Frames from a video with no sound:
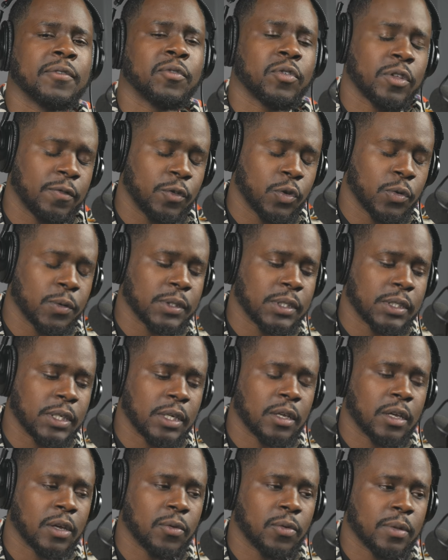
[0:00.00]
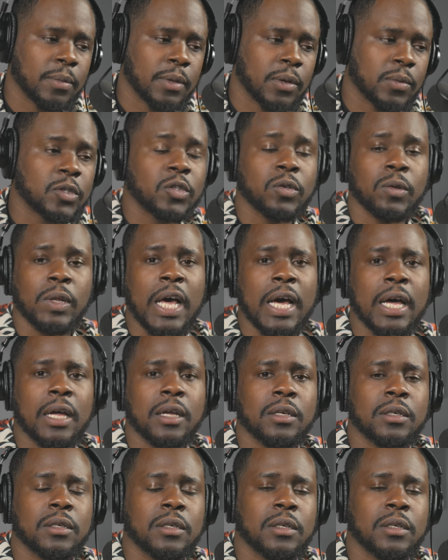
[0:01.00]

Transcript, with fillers: If, if you were sitting here with me, would you lie?